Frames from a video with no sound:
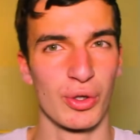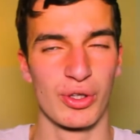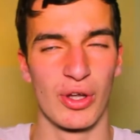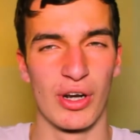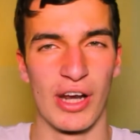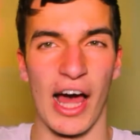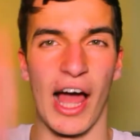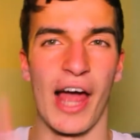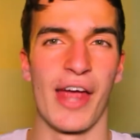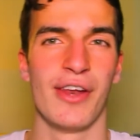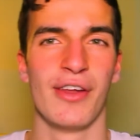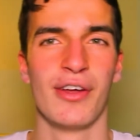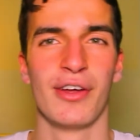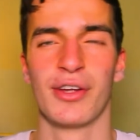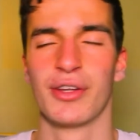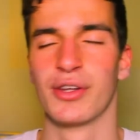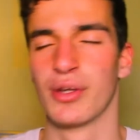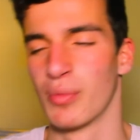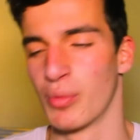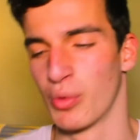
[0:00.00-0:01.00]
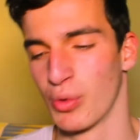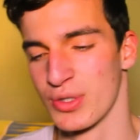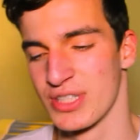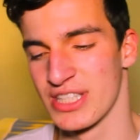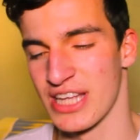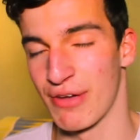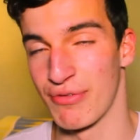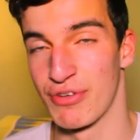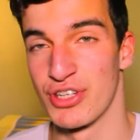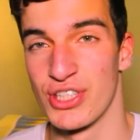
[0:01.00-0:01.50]
the line the
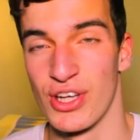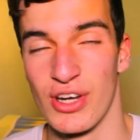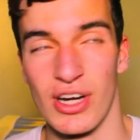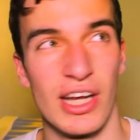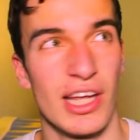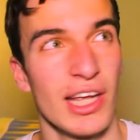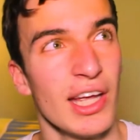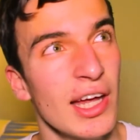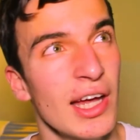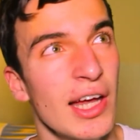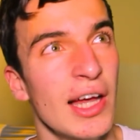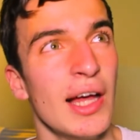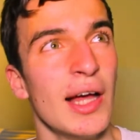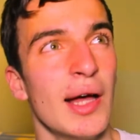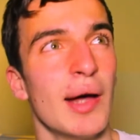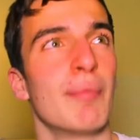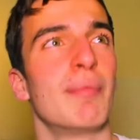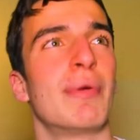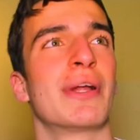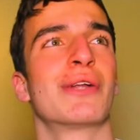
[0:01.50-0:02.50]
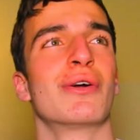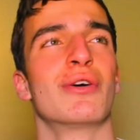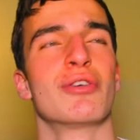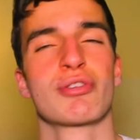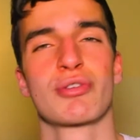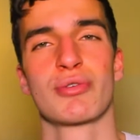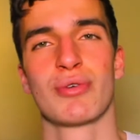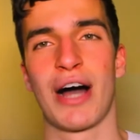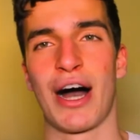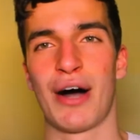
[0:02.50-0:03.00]
most efficiently, but
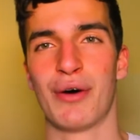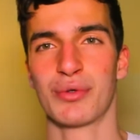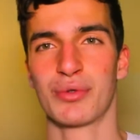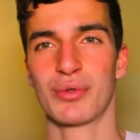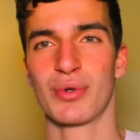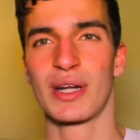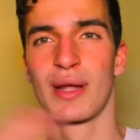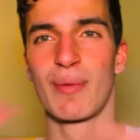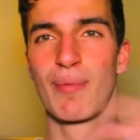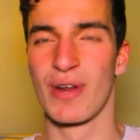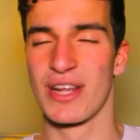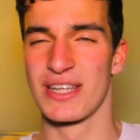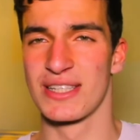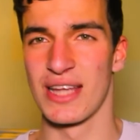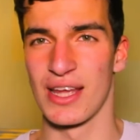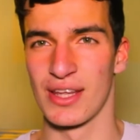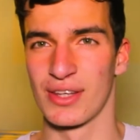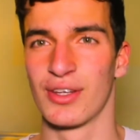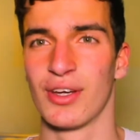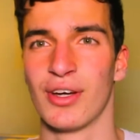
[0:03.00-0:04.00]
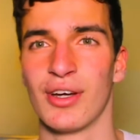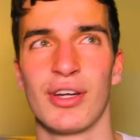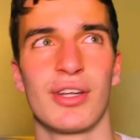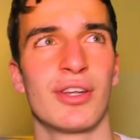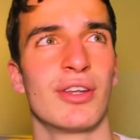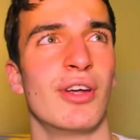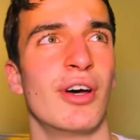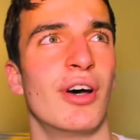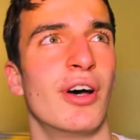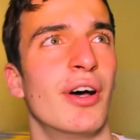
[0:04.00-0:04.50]
also how to represent
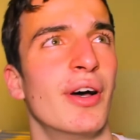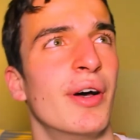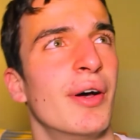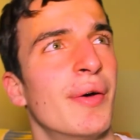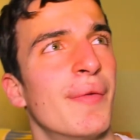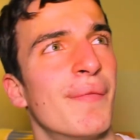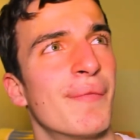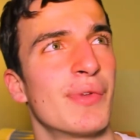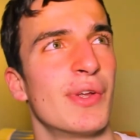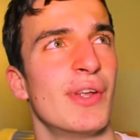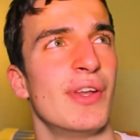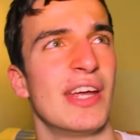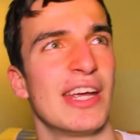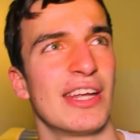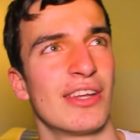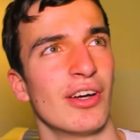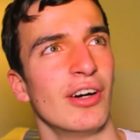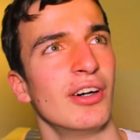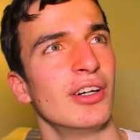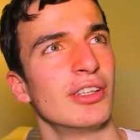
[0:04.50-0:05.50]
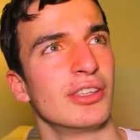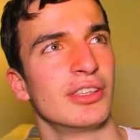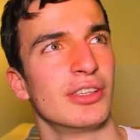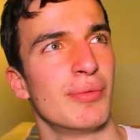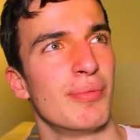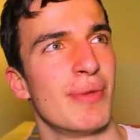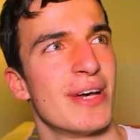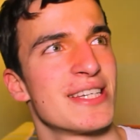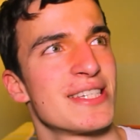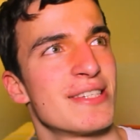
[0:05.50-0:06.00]
the, the data
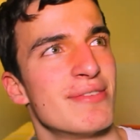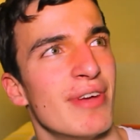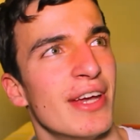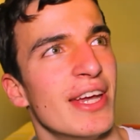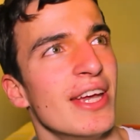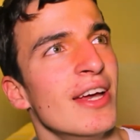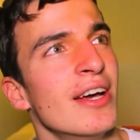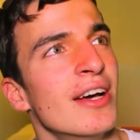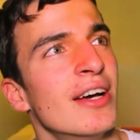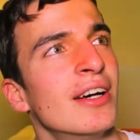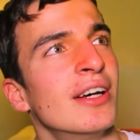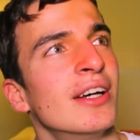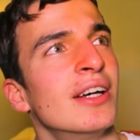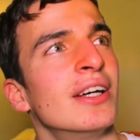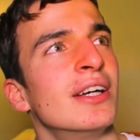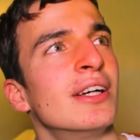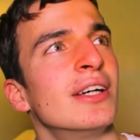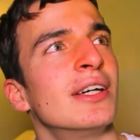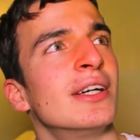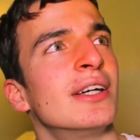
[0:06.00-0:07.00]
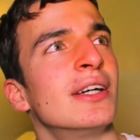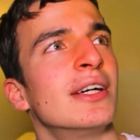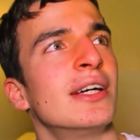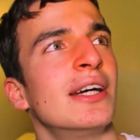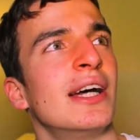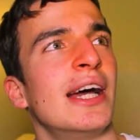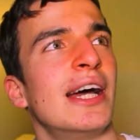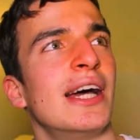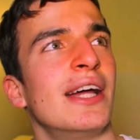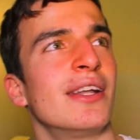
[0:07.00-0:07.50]
the best way.
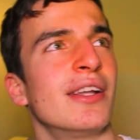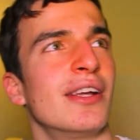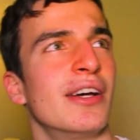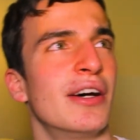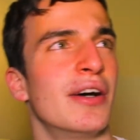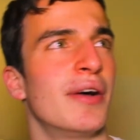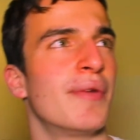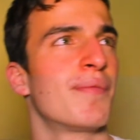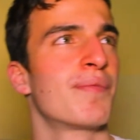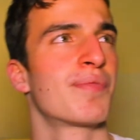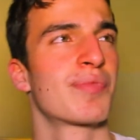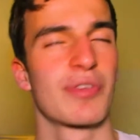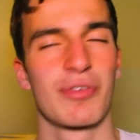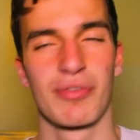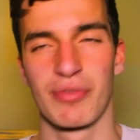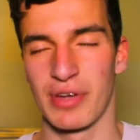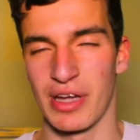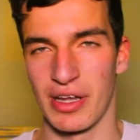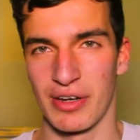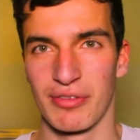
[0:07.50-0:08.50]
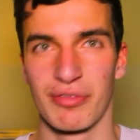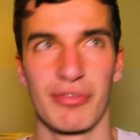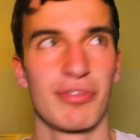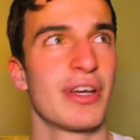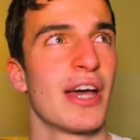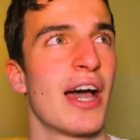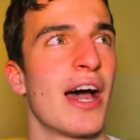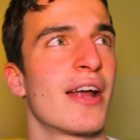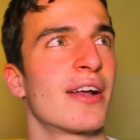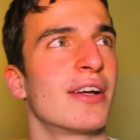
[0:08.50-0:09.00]
And uh, when
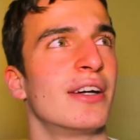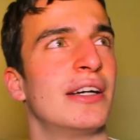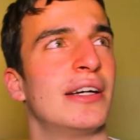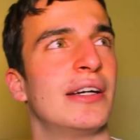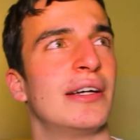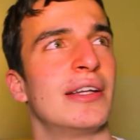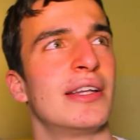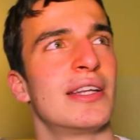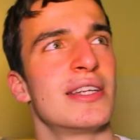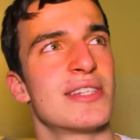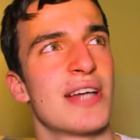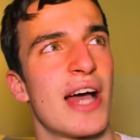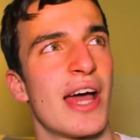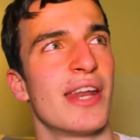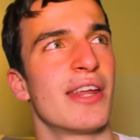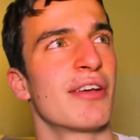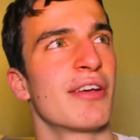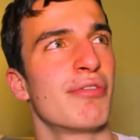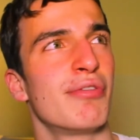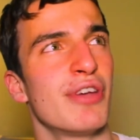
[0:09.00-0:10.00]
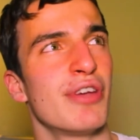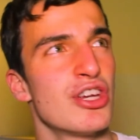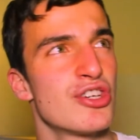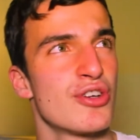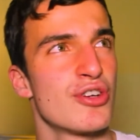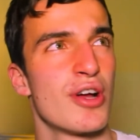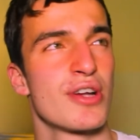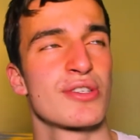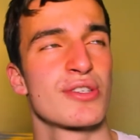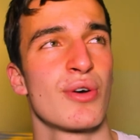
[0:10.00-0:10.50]
we are uh, designing
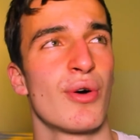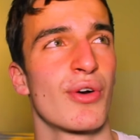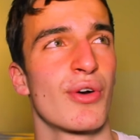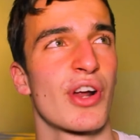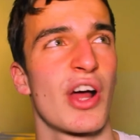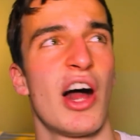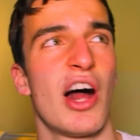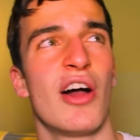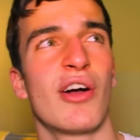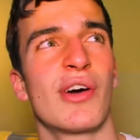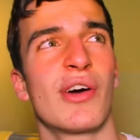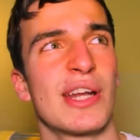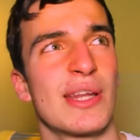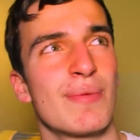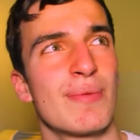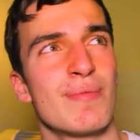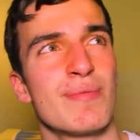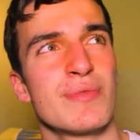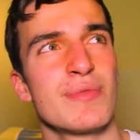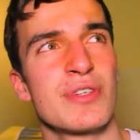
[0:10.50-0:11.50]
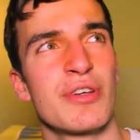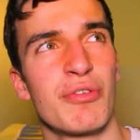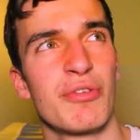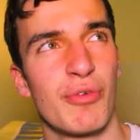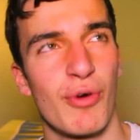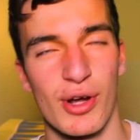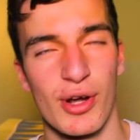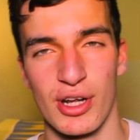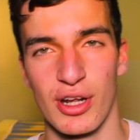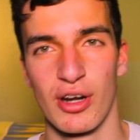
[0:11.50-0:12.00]
features or algorithms
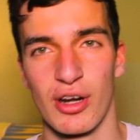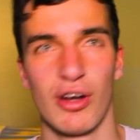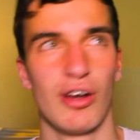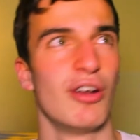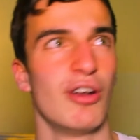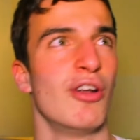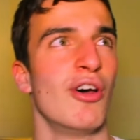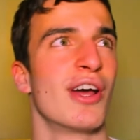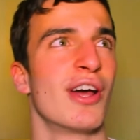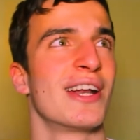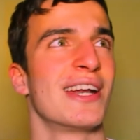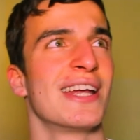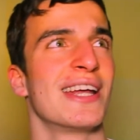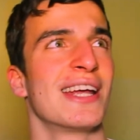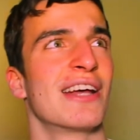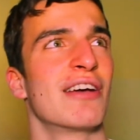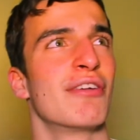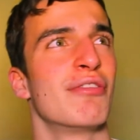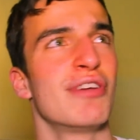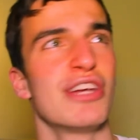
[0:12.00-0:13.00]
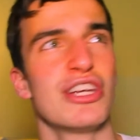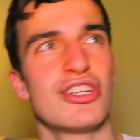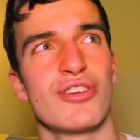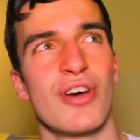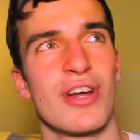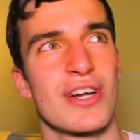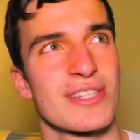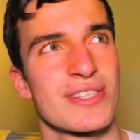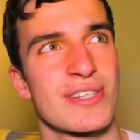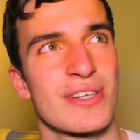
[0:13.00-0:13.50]
for learning
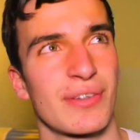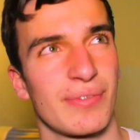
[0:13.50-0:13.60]
features,